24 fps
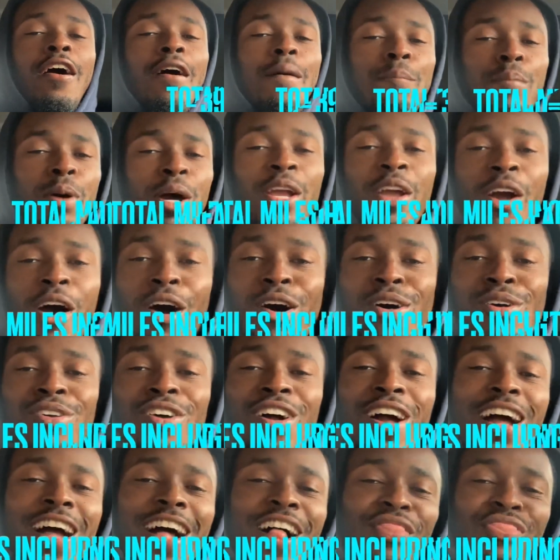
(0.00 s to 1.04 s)
But y'all,
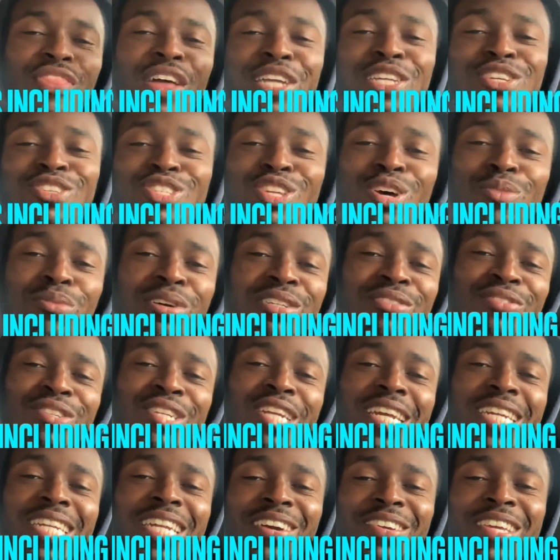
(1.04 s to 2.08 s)
thank you so much for
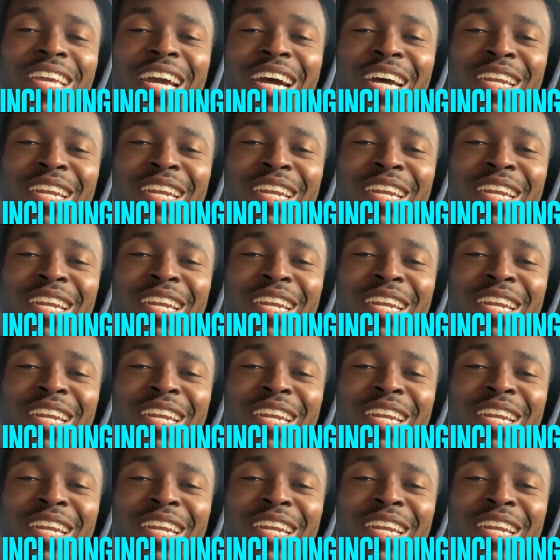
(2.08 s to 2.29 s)
checking out yet